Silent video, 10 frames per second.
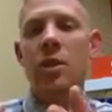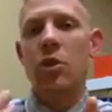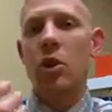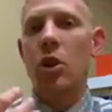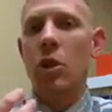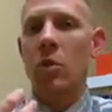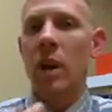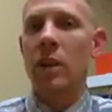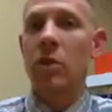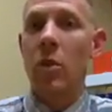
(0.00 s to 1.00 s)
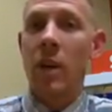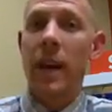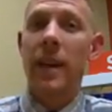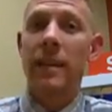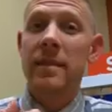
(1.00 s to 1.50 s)
You're going to run into,
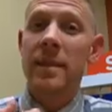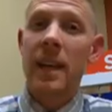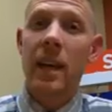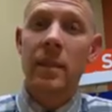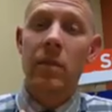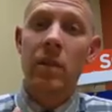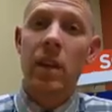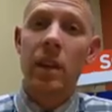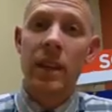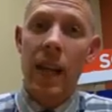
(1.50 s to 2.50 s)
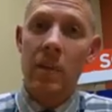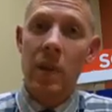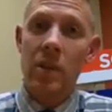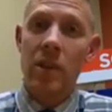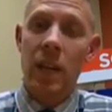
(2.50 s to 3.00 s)
okay, does this house have a ton of
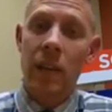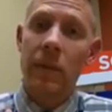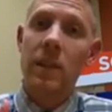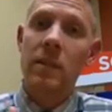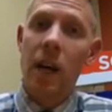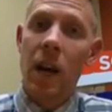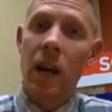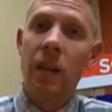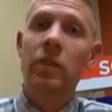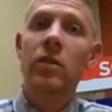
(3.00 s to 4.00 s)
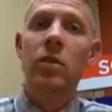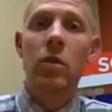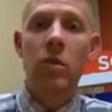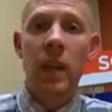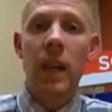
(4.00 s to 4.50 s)
damage? And if it does,
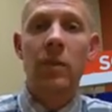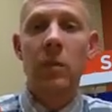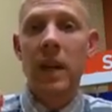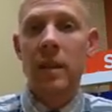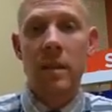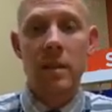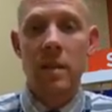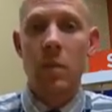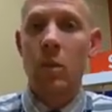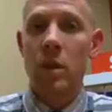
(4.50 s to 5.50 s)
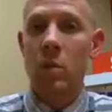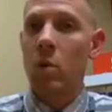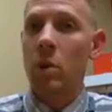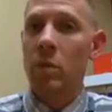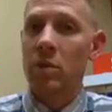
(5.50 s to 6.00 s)
you then have to make a decision whether you
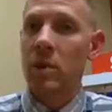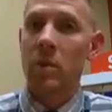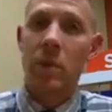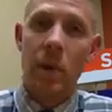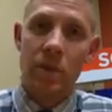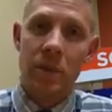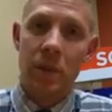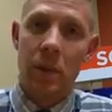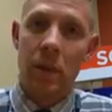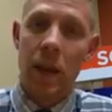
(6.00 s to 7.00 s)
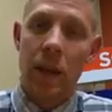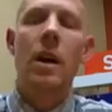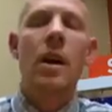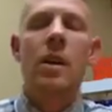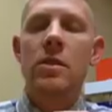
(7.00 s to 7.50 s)
want to proceed with purchasing or
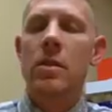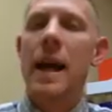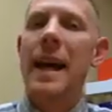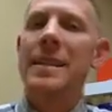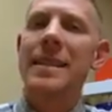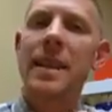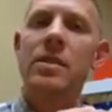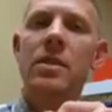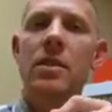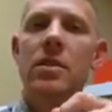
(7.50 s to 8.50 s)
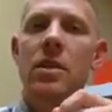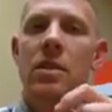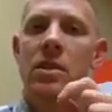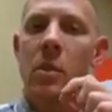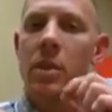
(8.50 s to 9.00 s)
not. So guys, that's
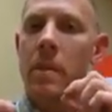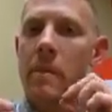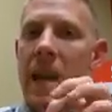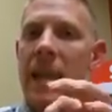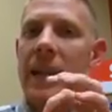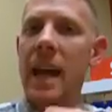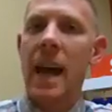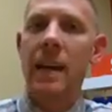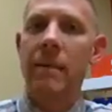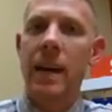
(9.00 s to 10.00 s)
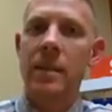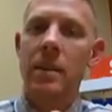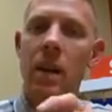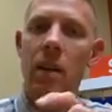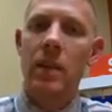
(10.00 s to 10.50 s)
just some of the main
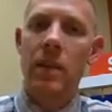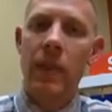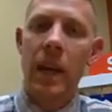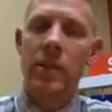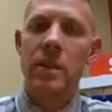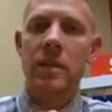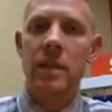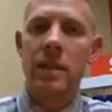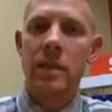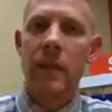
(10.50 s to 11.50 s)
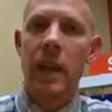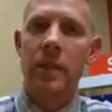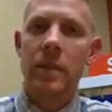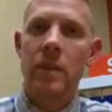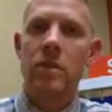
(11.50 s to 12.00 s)
highlights of the advantages and
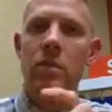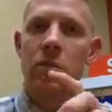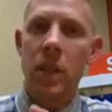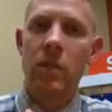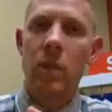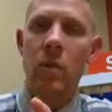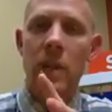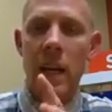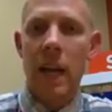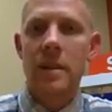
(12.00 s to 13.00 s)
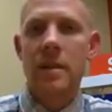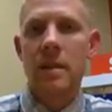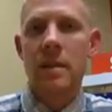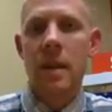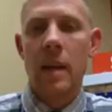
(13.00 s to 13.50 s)
disadvantages to dealing with an
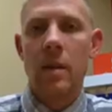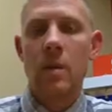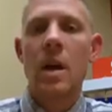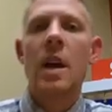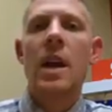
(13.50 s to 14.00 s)
as-is sale.